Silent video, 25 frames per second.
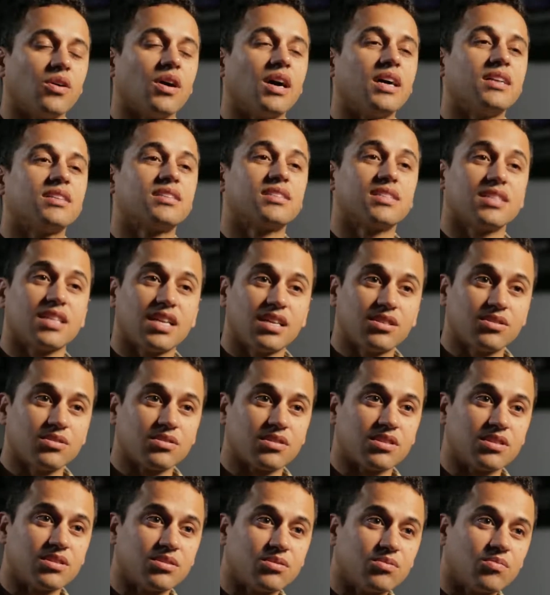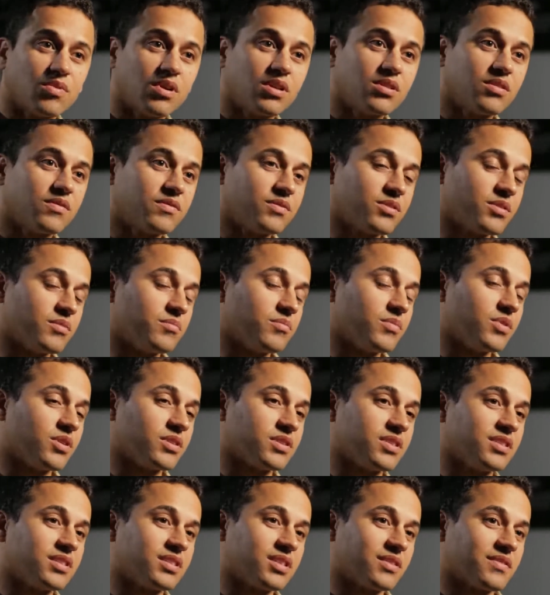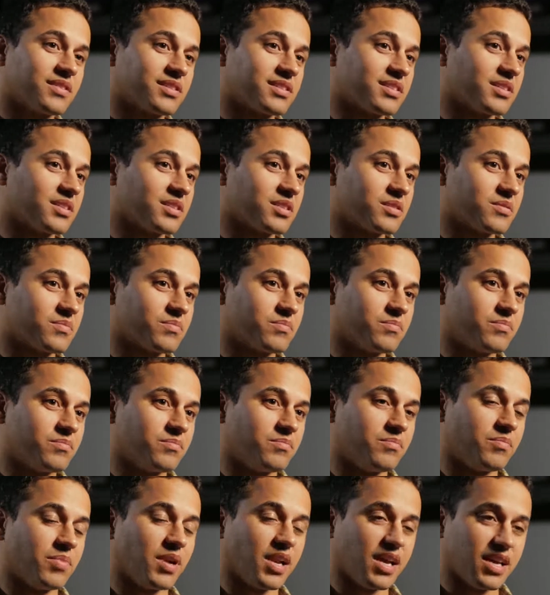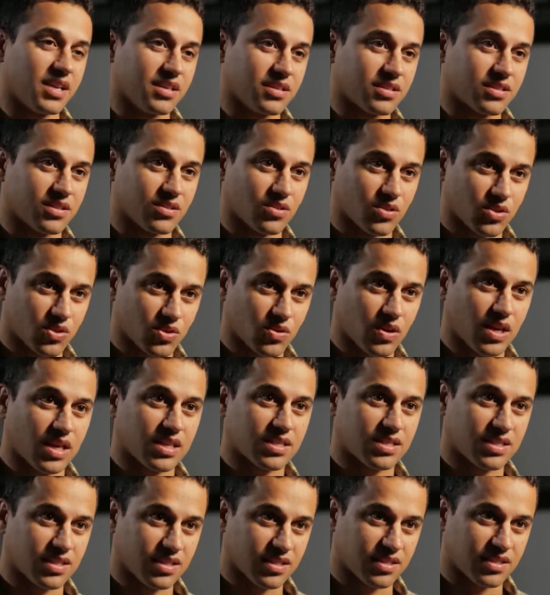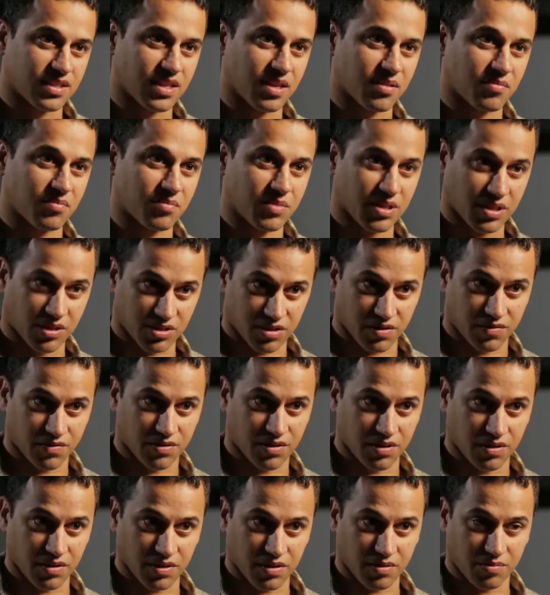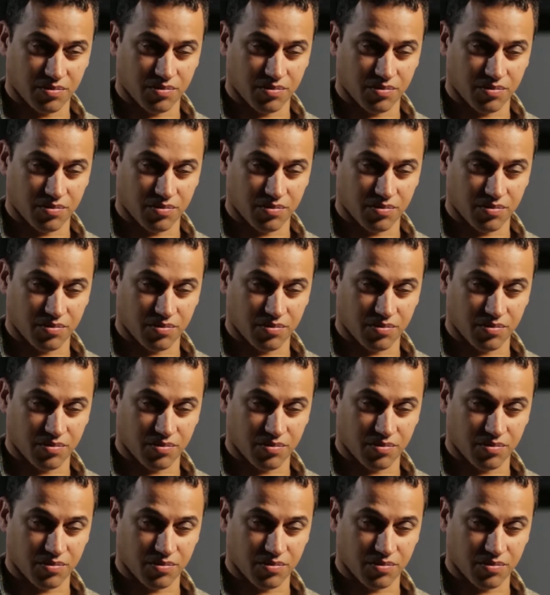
Enceladus is one of the most interesting places in the solar system because of the